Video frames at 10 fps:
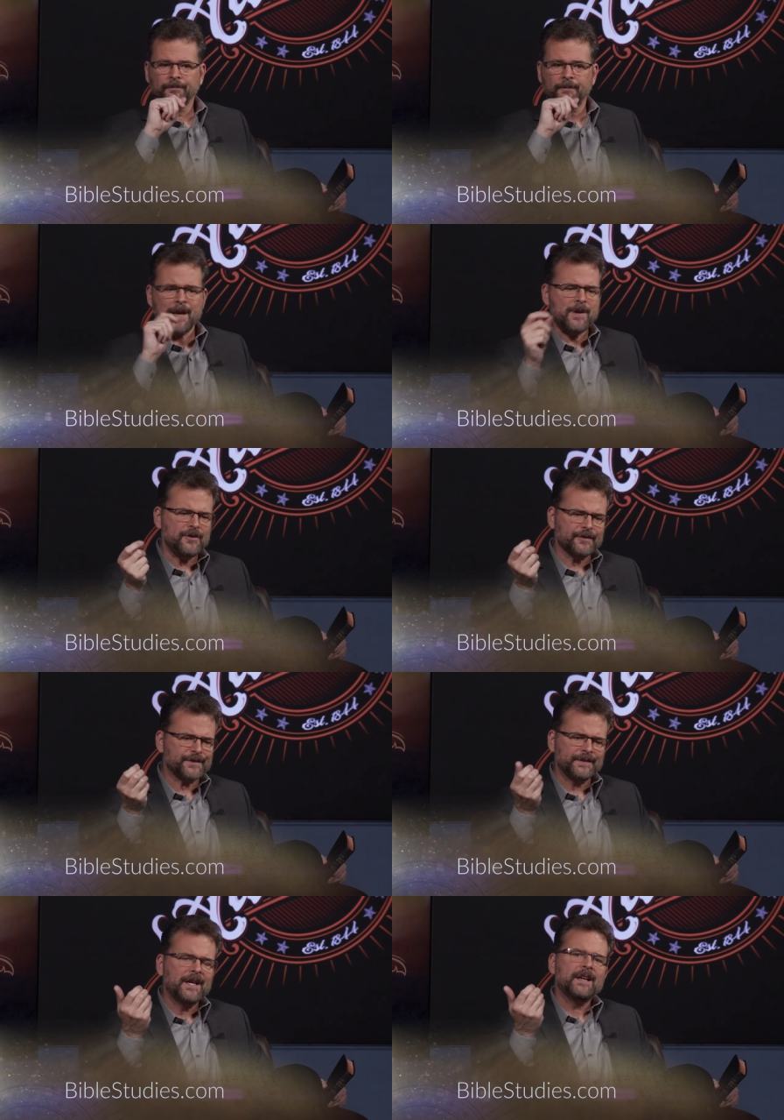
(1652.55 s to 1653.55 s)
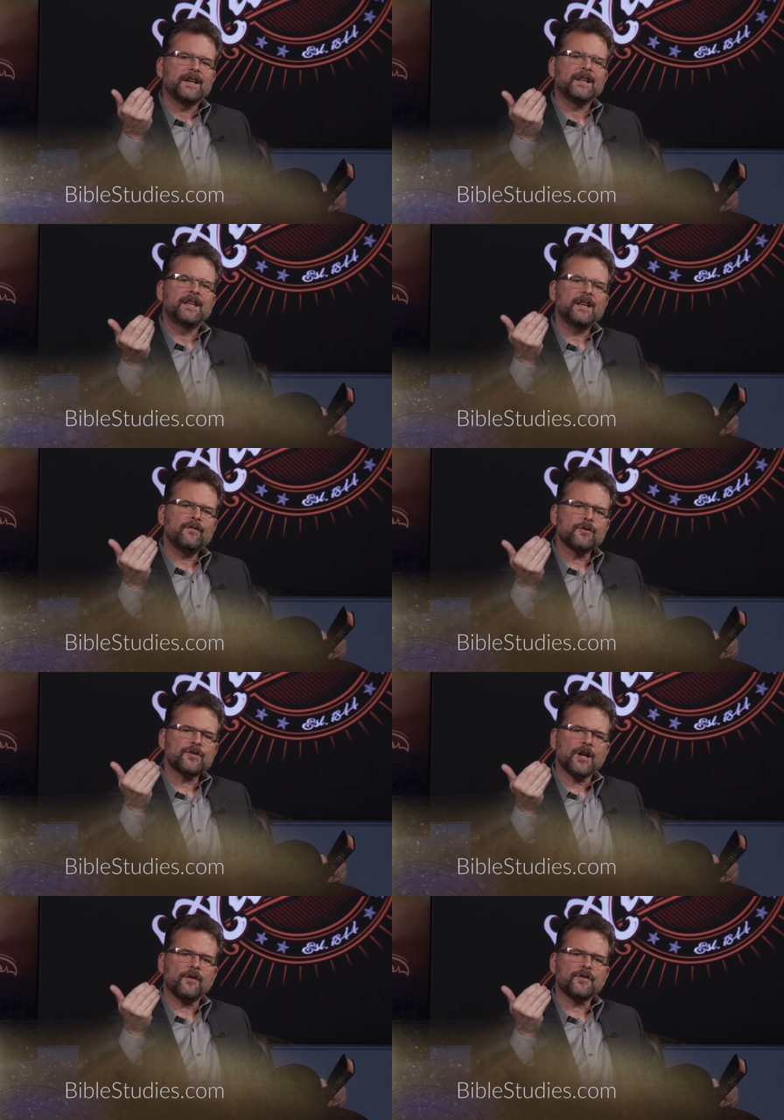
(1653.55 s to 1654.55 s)
Maybe just give
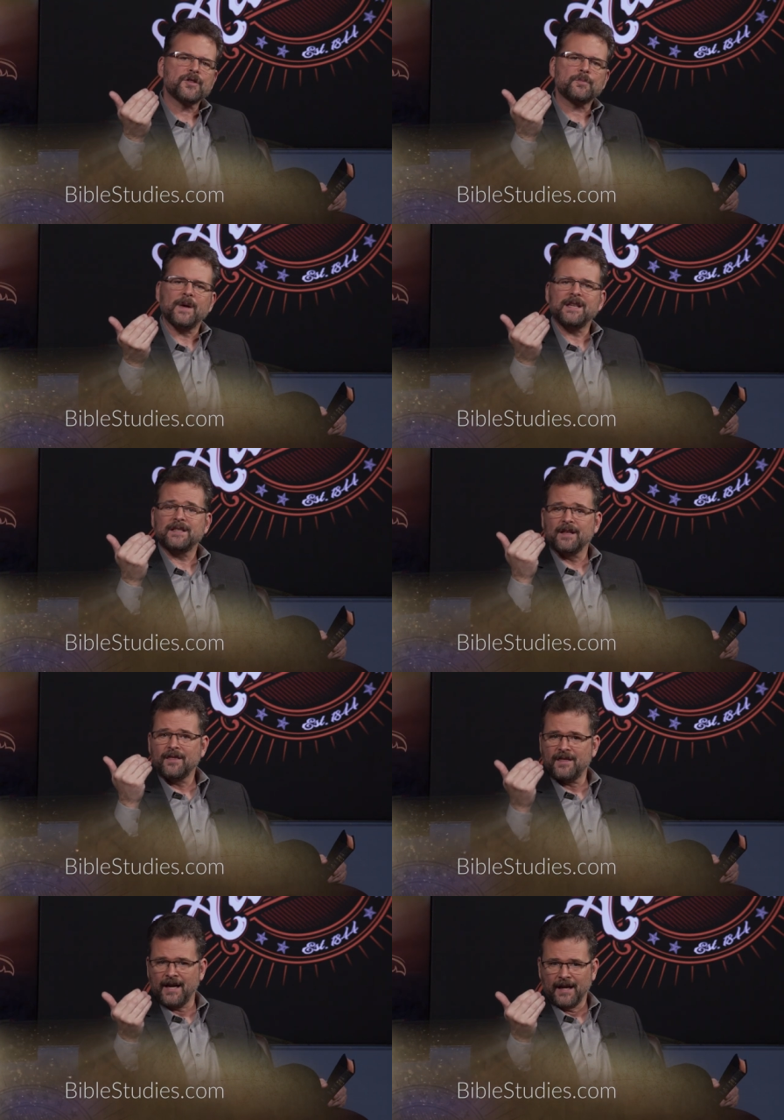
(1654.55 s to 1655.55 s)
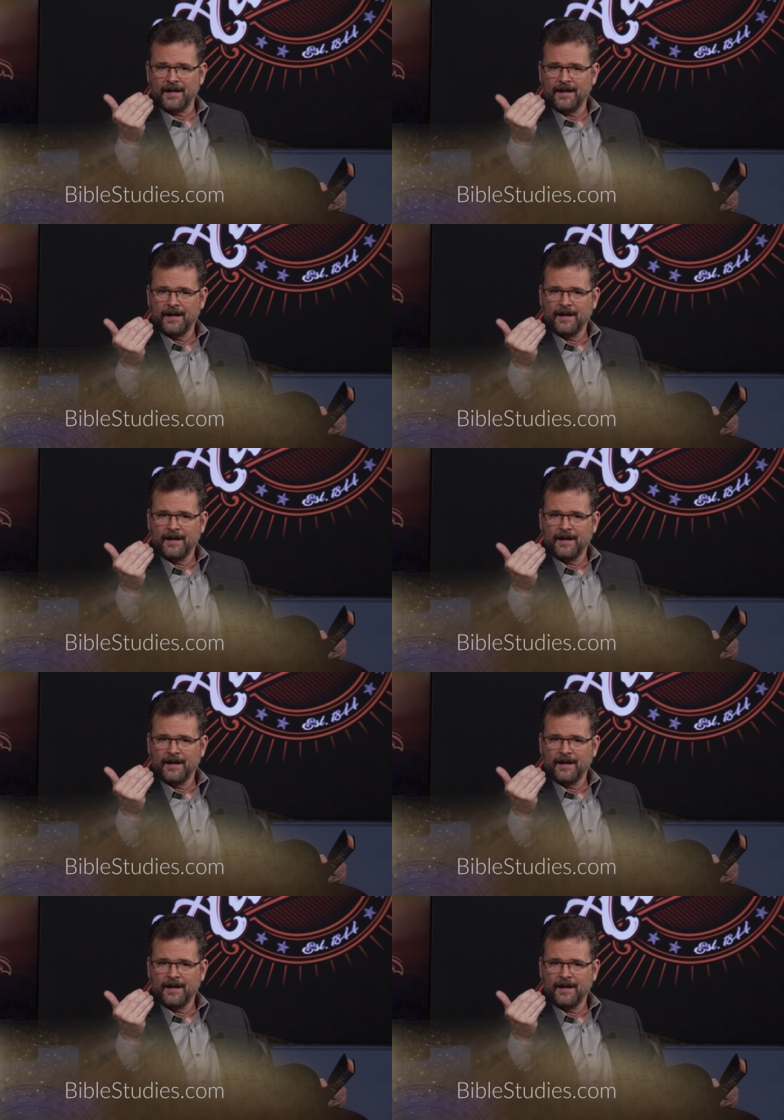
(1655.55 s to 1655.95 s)
yourself the space to think,